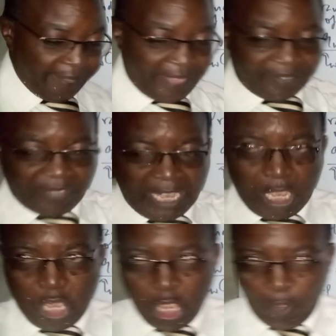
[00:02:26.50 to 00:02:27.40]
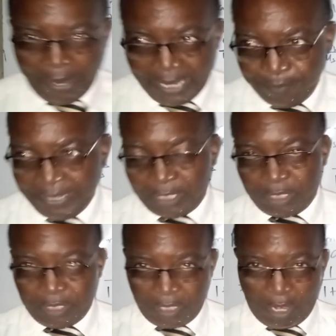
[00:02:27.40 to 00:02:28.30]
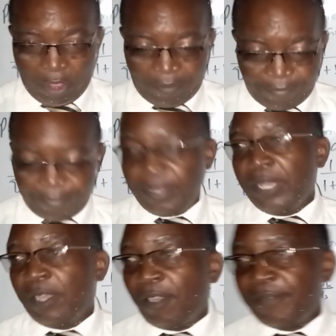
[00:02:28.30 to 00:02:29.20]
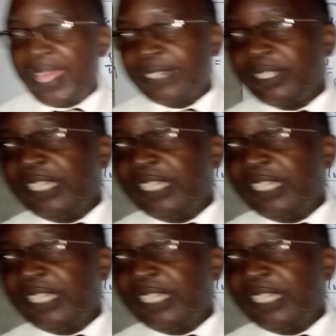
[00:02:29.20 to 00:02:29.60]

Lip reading: that the lower limit of that